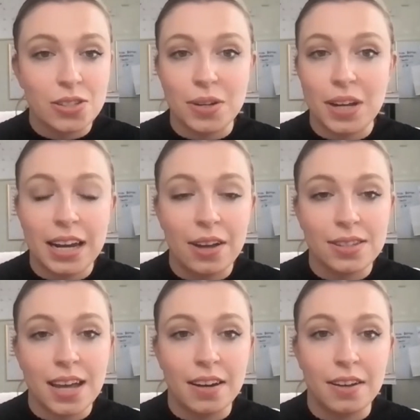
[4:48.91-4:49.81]
student
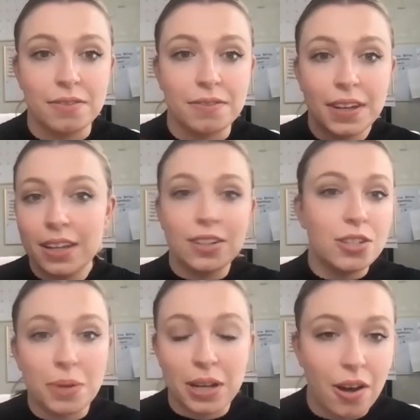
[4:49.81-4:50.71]
outside of
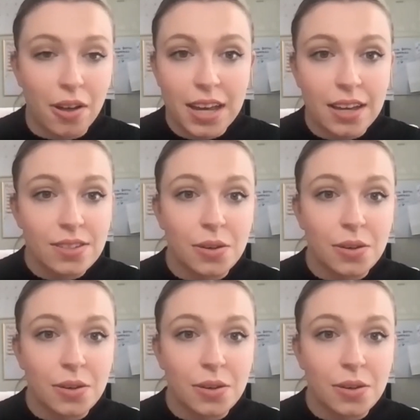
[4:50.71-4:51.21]
doing all this.